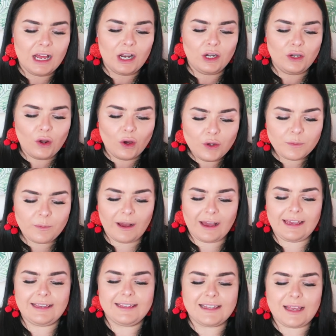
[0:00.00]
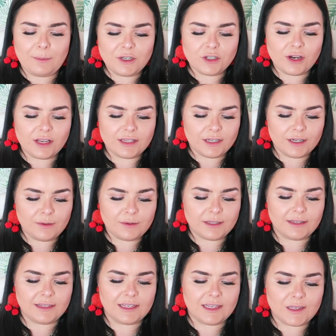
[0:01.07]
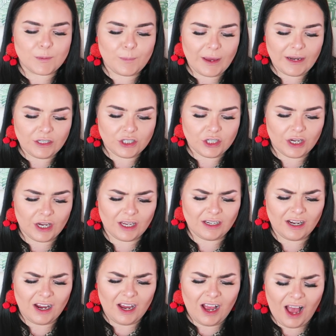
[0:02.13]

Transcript: lightweight semi-translucent suspension